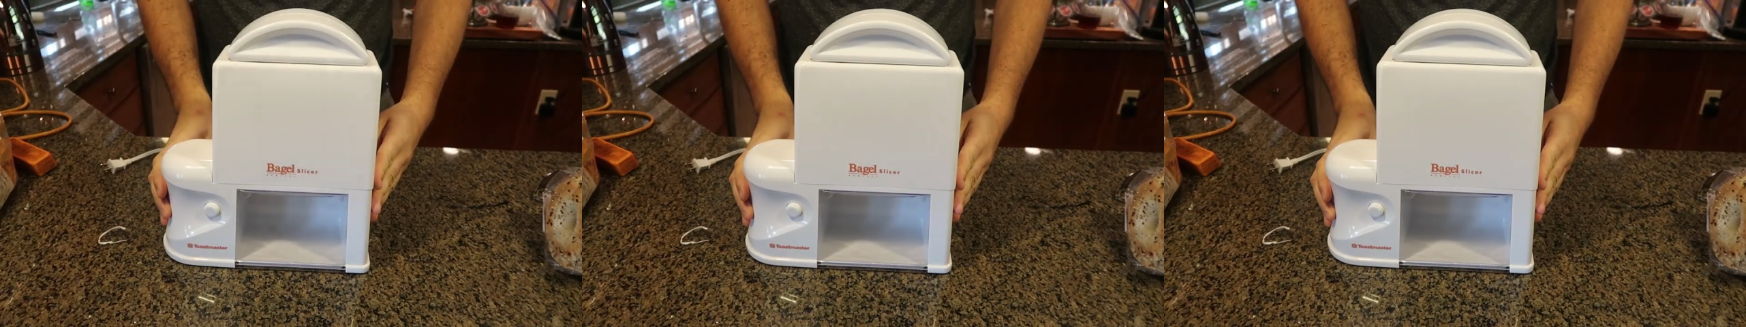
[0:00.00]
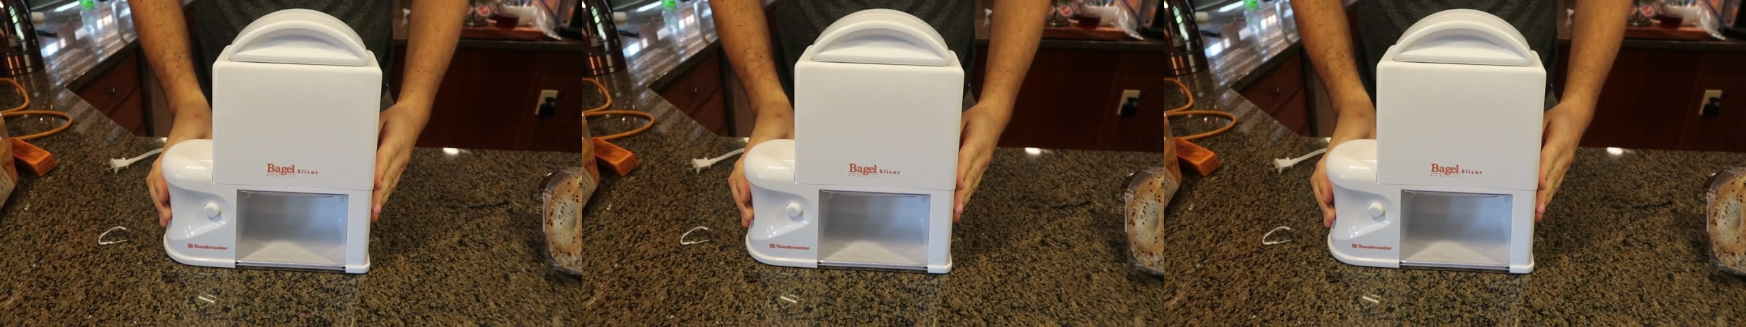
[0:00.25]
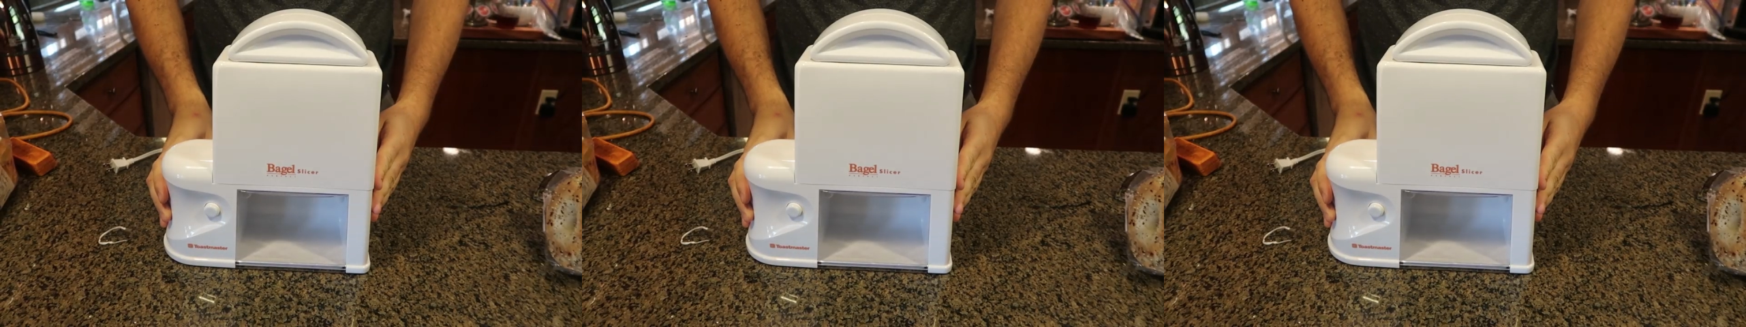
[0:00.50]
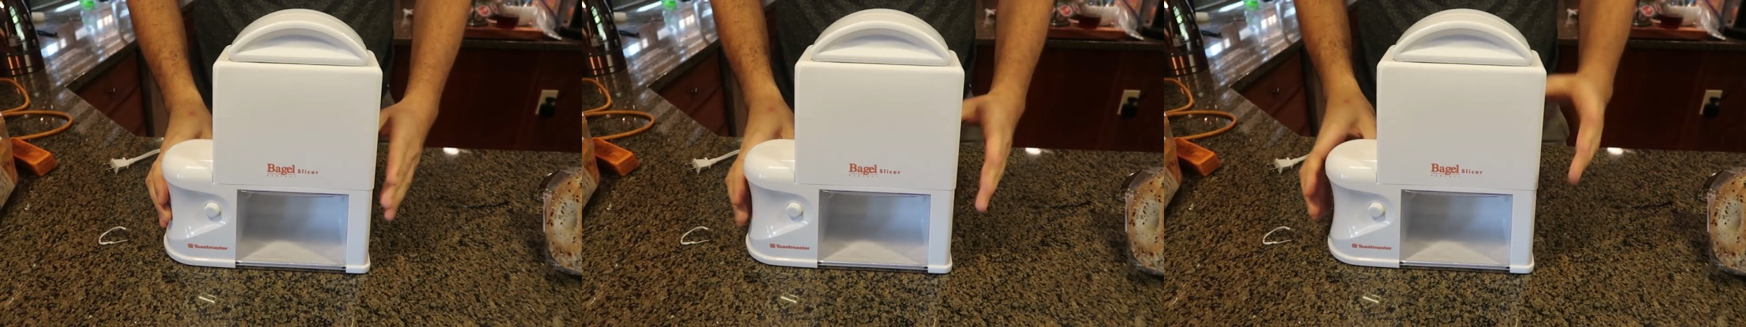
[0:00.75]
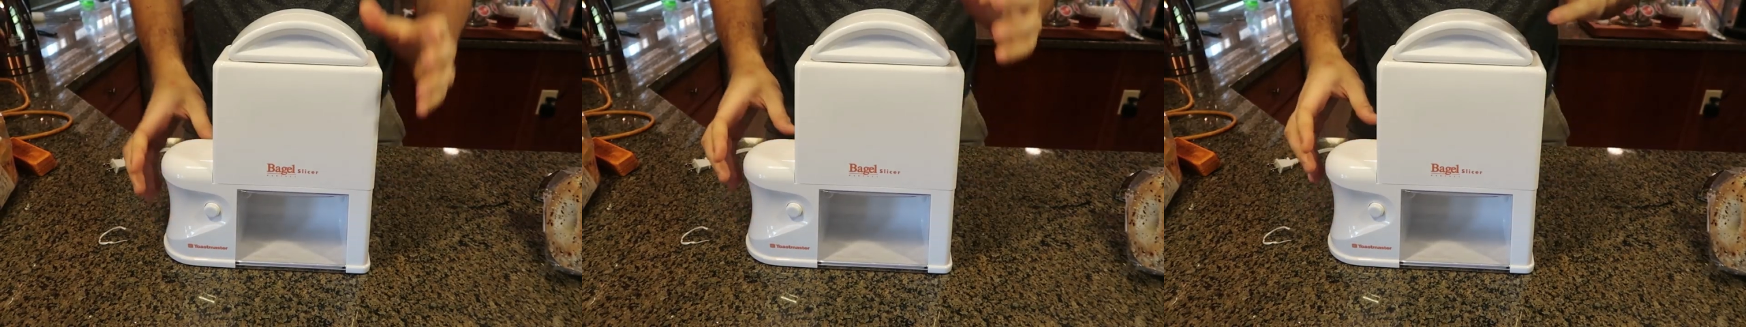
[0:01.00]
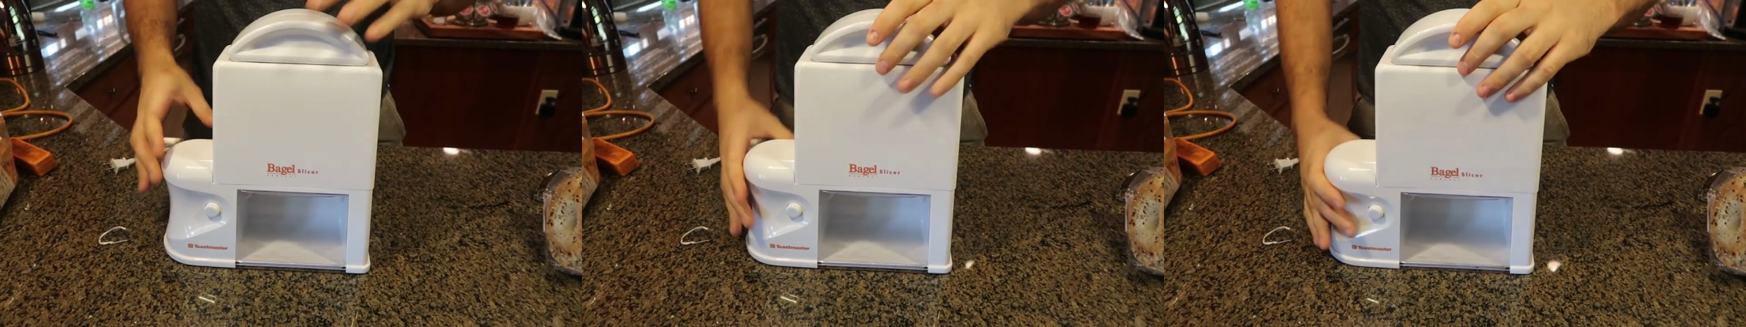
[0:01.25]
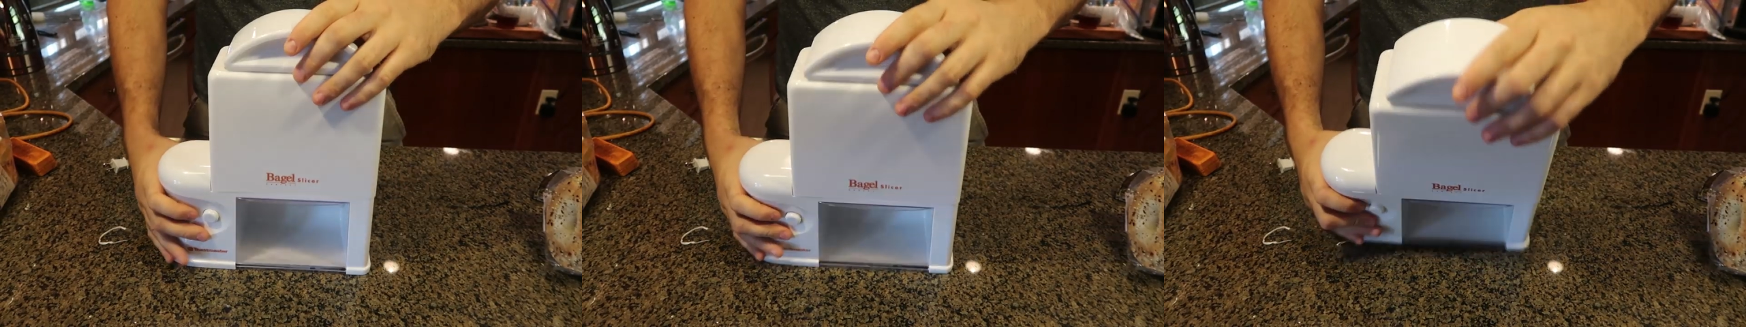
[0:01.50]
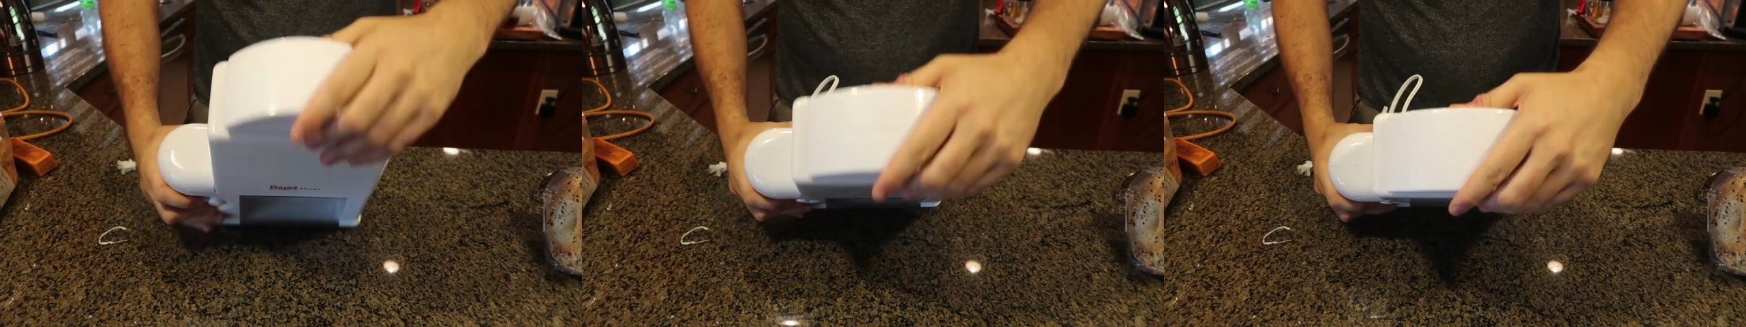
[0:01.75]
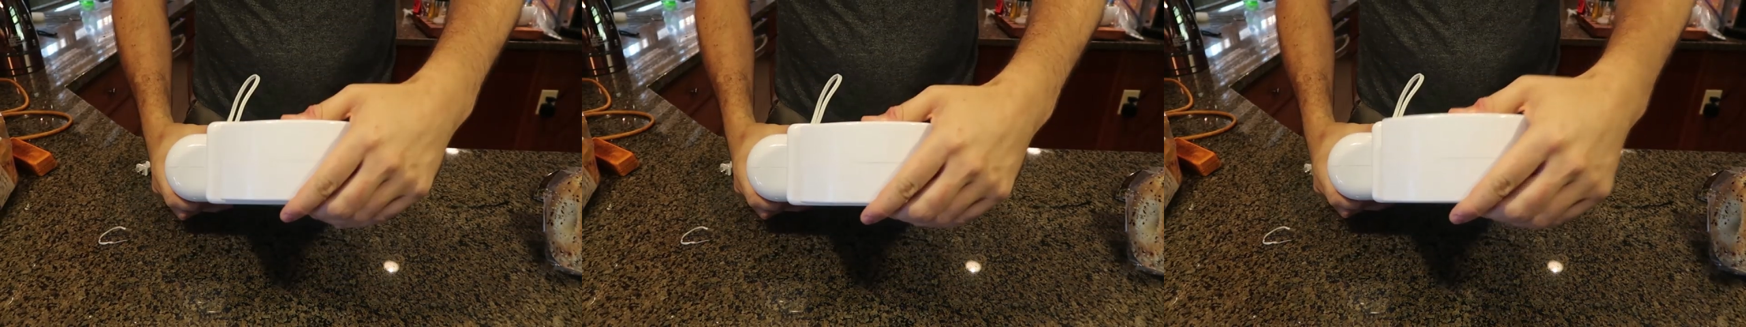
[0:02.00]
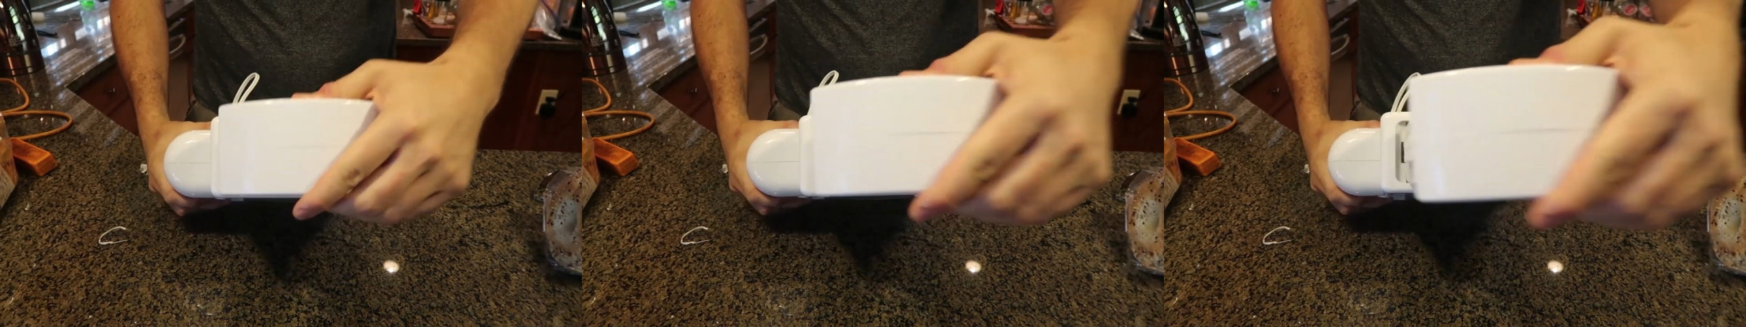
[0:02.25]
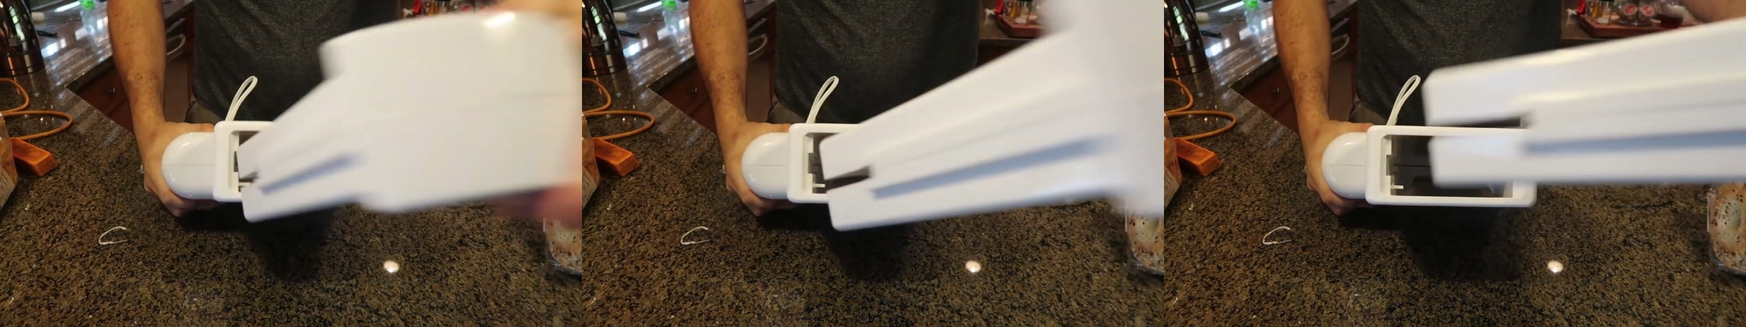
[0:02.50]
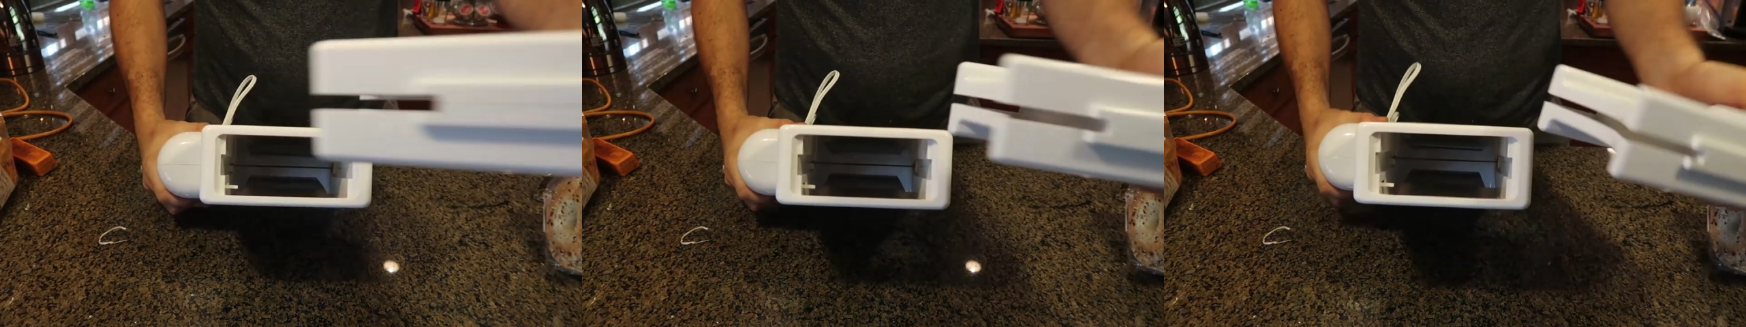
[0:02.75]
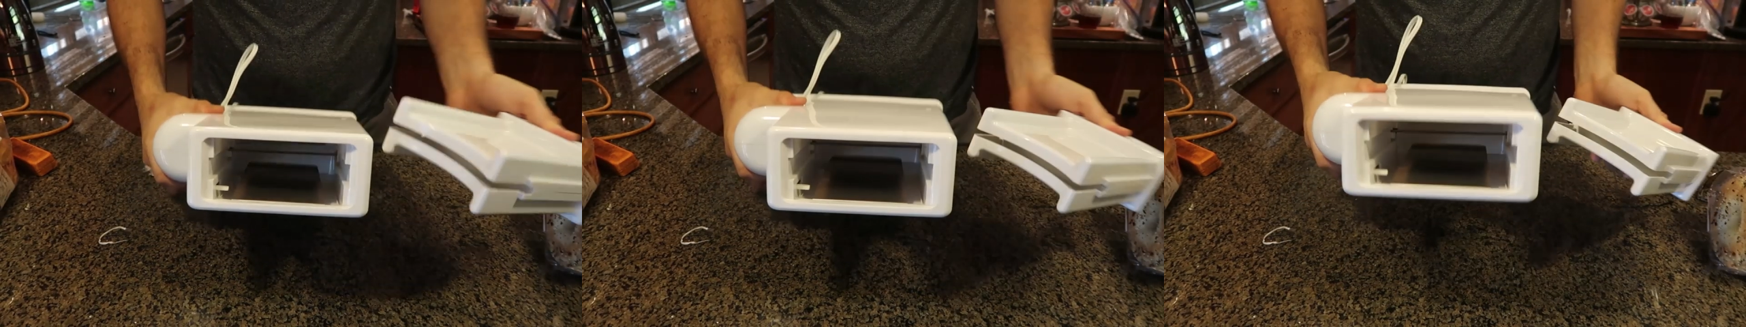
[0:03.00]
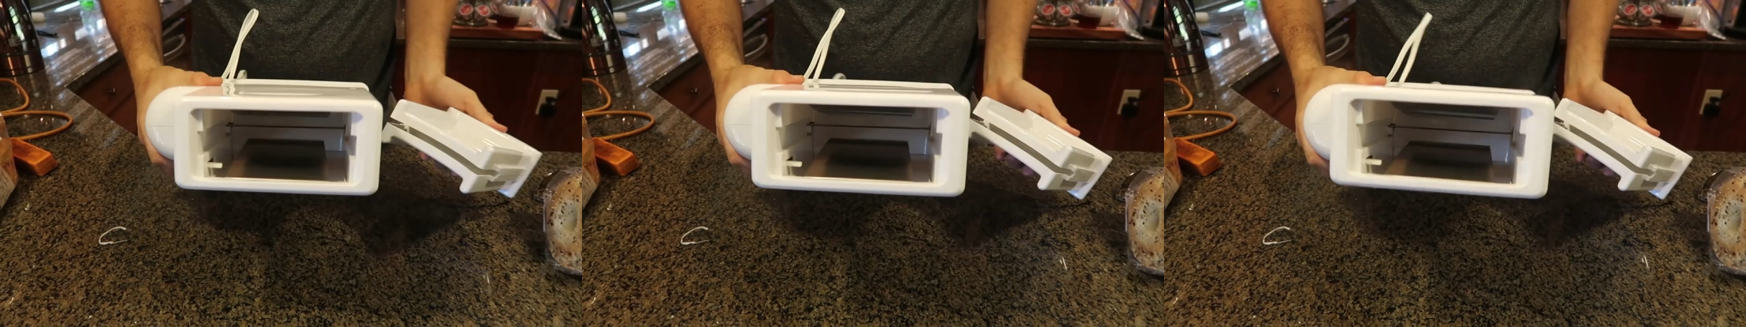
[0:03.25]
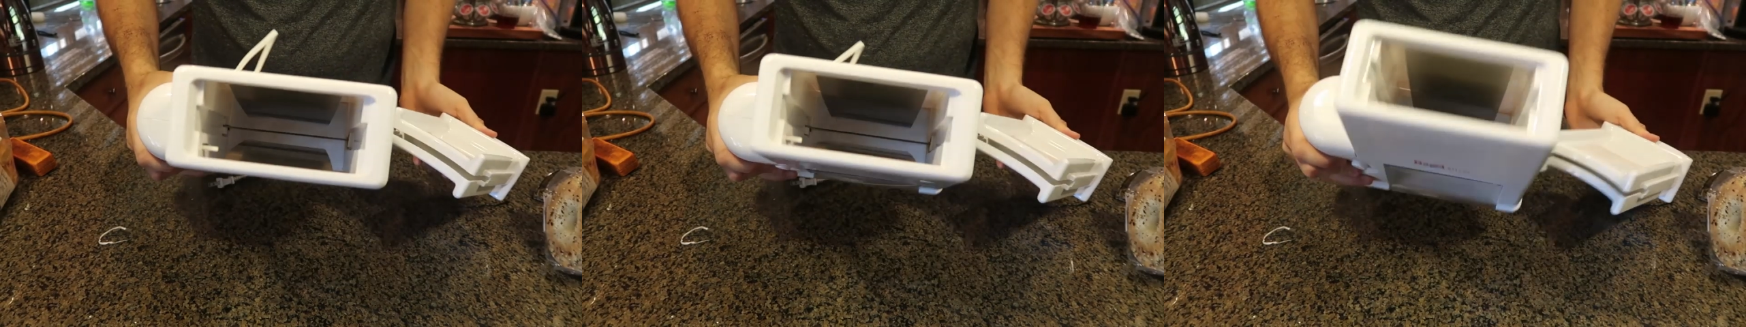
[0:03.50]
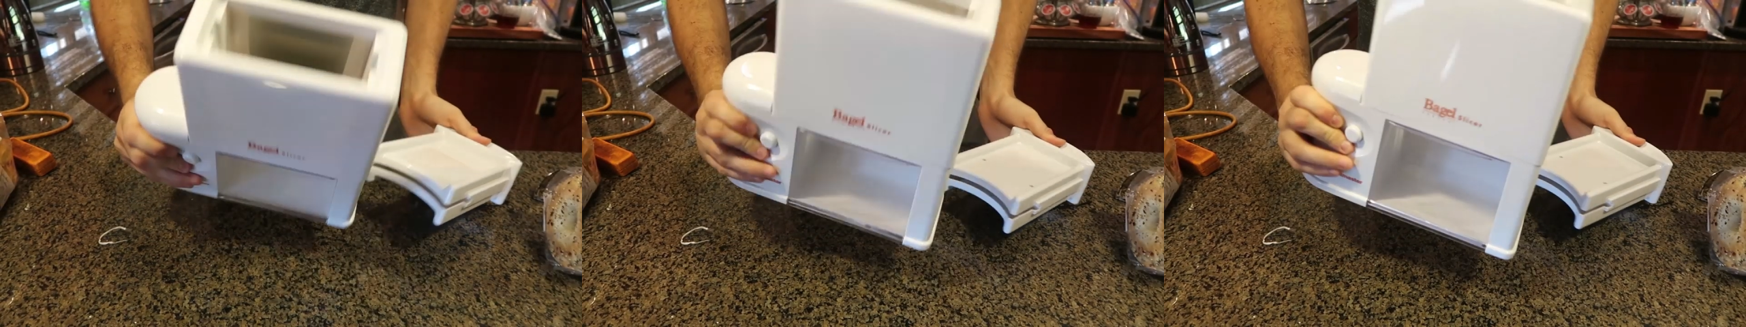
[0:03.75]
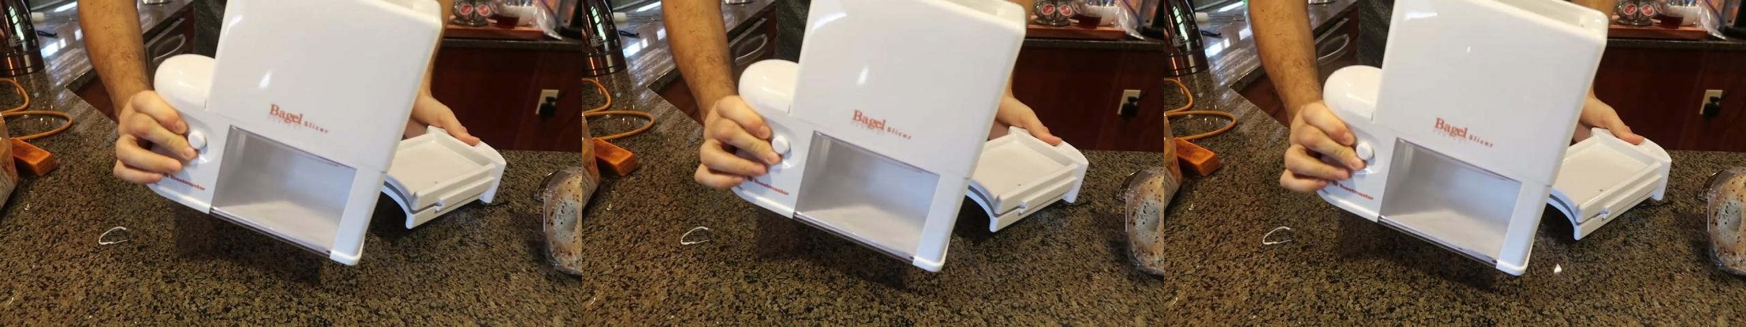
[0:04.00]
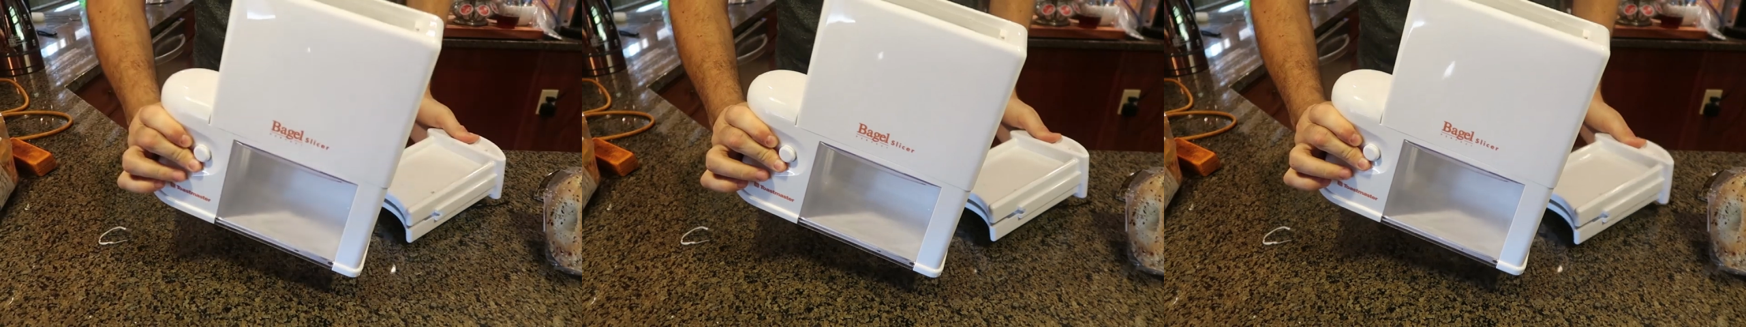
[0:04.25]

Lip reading: Nobody's mouth can be seen.